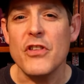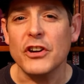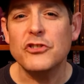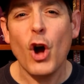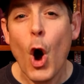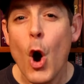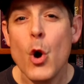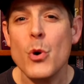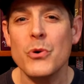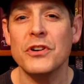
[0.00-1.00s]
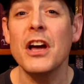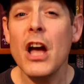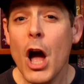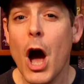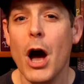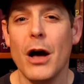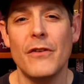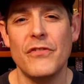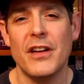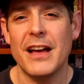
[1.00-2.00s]
the tone
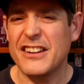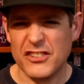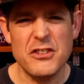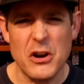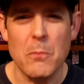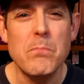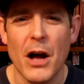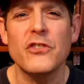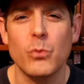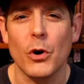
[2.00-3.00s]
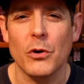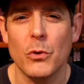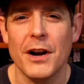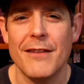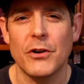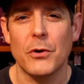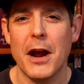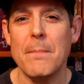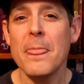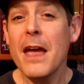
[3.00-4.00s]
of the just, buzzword, whatever,
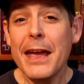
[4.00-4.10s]
right?